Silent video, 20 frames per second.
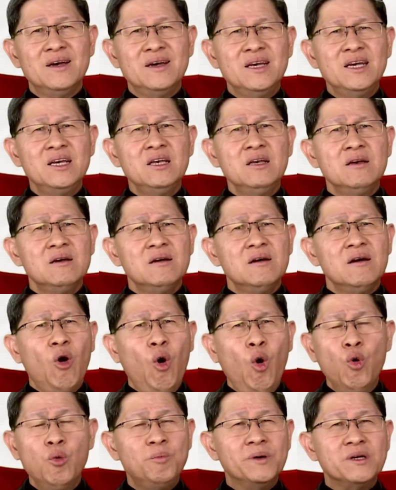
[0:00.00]
He
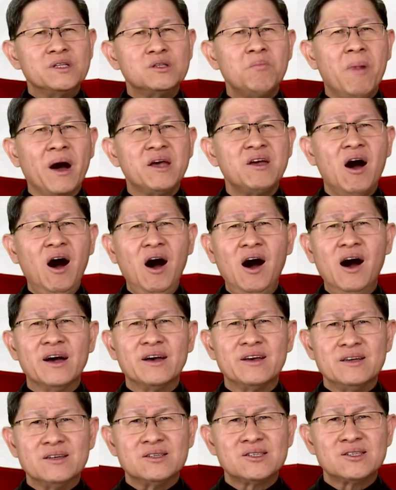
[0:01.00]
opened my
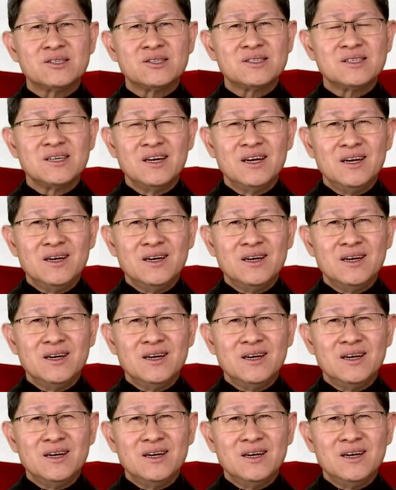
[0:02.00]
eyes